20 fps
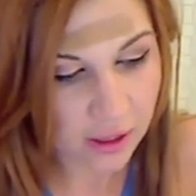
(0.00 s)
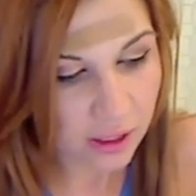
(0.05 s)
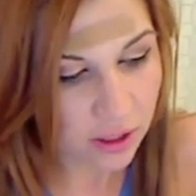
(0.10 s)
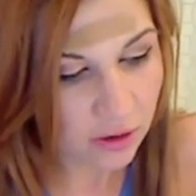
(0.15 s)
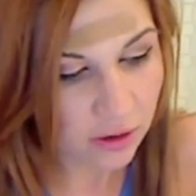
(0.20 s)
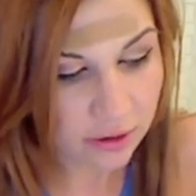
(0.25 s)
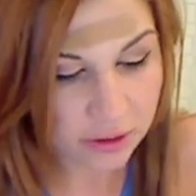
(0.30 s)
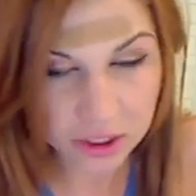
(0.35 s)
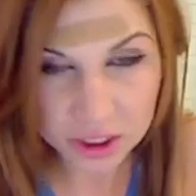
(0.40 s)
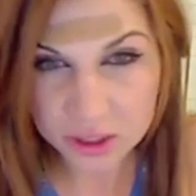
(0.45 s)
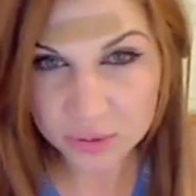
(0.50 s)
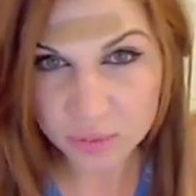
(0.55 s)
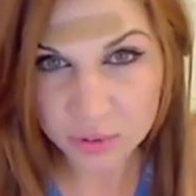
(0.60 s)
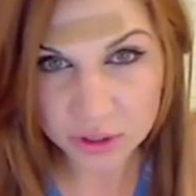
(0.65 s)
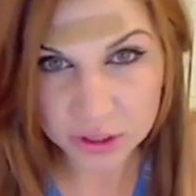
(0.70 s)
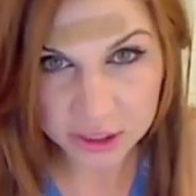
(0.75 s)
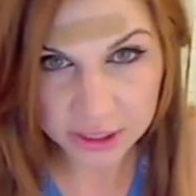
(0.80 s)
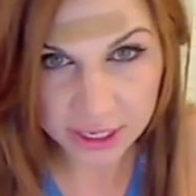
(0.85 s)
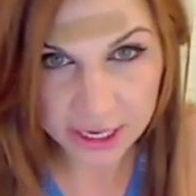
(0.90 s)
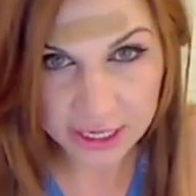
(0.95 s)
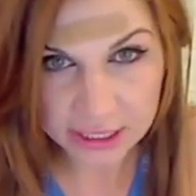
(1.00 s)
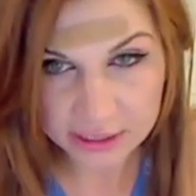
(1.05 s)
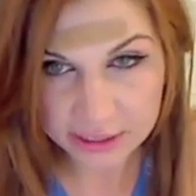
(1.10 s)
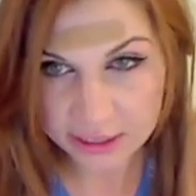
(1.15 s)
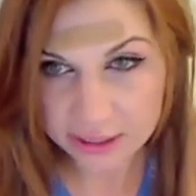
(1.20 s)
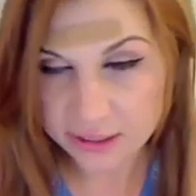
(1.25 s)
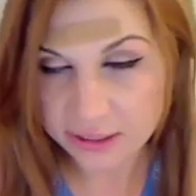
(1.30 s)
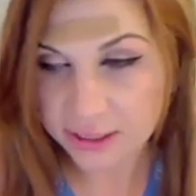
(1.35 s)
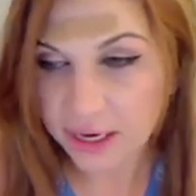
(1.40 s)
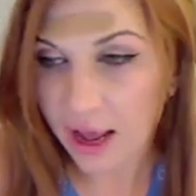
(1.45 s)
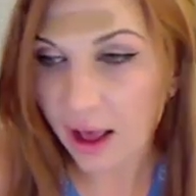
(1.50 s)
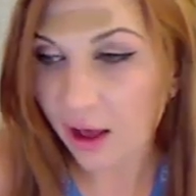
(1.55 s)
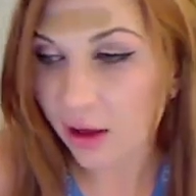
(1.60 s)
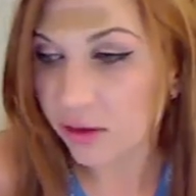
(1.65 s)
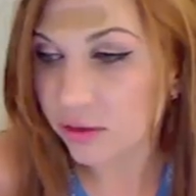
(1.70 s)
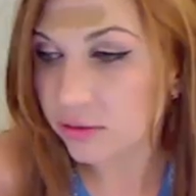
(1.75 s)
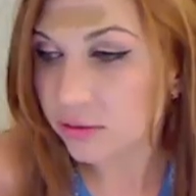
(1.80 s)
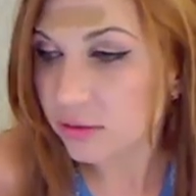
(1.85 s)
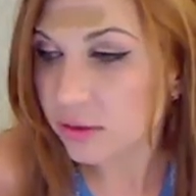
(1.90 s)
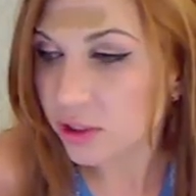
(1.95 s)
You could just put daisies
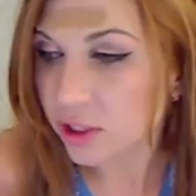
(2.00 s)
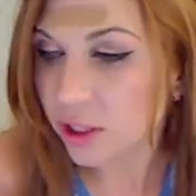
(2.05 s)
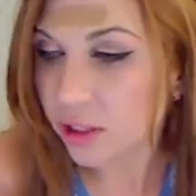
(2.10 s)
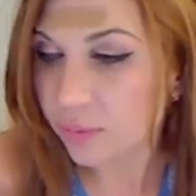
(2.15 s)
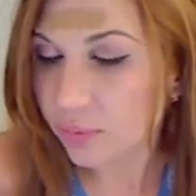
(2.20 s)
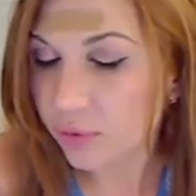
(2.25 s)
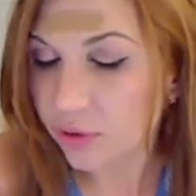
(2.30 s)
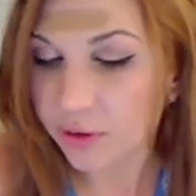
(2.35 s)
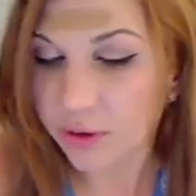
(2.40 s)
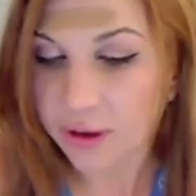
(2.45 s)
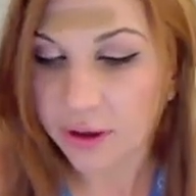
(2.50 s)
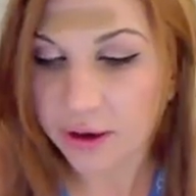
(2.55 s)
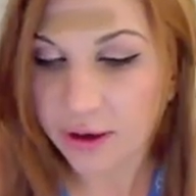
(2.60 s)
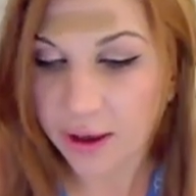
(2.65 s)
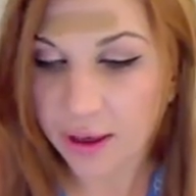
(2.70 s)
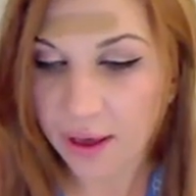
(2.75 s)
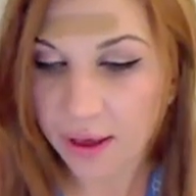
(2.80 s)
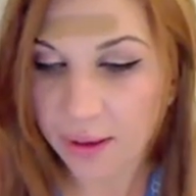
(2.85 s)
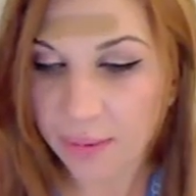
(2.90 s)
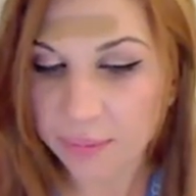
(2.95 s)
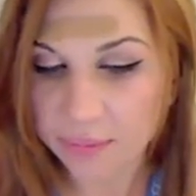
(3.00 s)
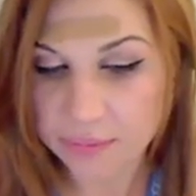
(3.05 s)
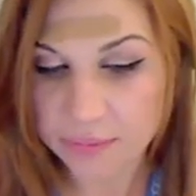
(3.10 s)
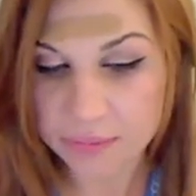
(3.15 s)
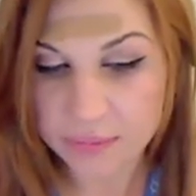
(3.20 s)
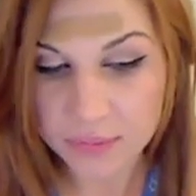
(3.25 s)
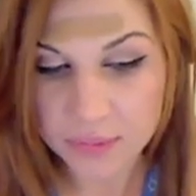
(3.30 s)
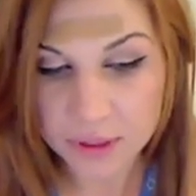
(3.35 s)
down. You could put, um,